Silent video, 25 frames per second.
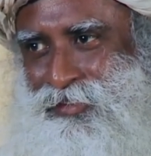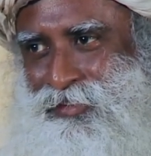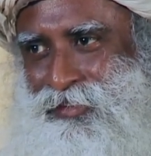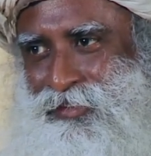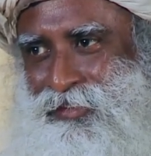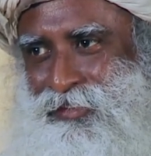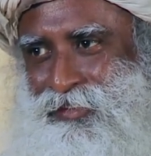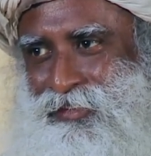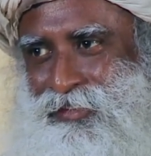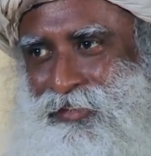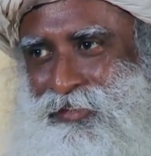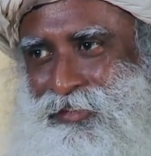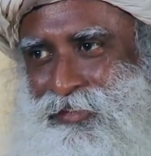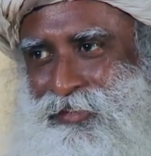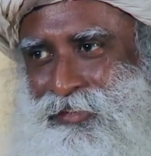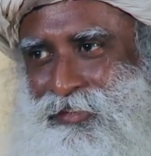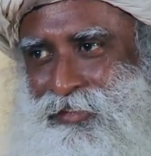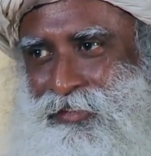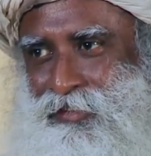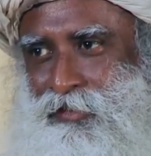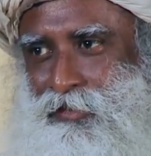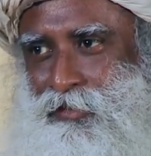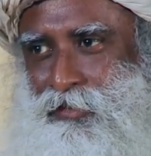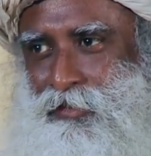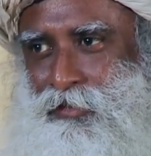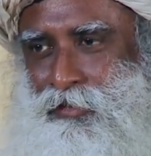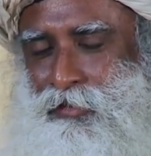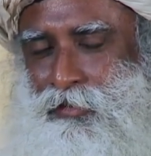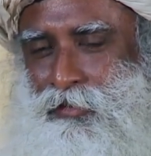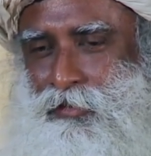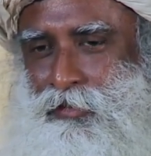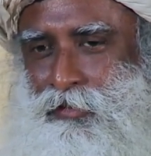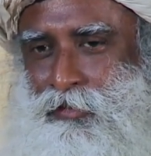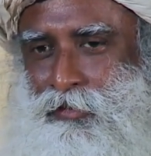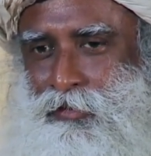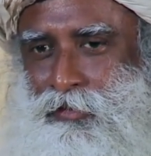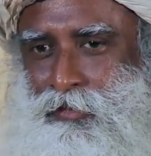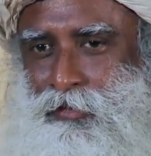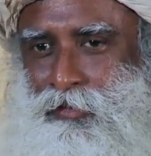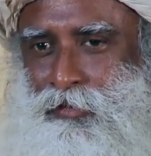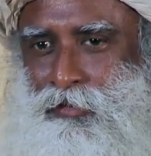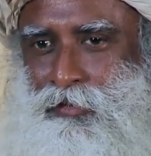Nobody speaks.